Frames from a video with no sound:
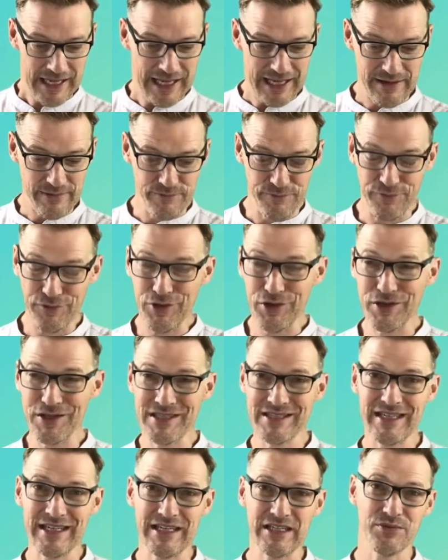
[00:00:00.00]
In
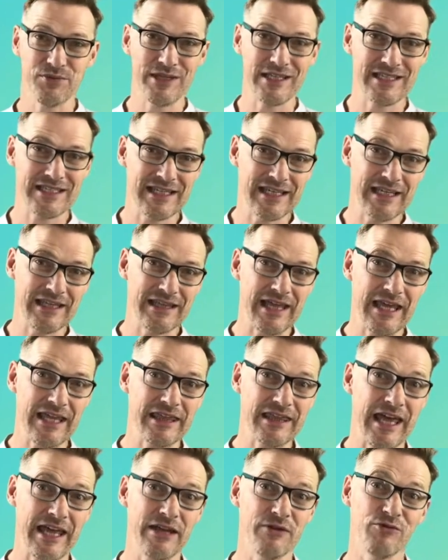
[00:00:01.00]
verse 6, we see
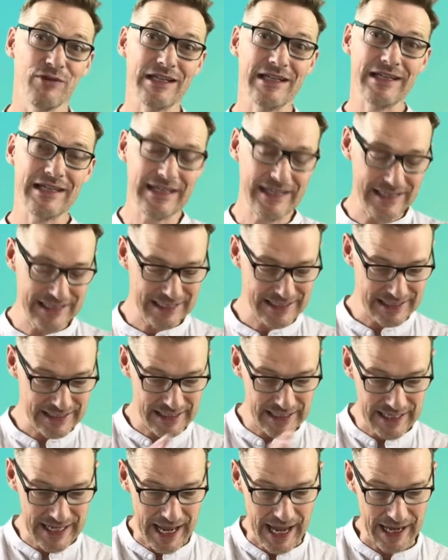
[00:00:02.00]
they, they released
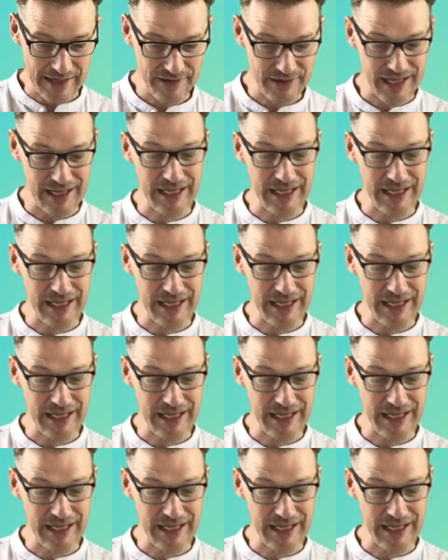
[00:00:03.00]
the net.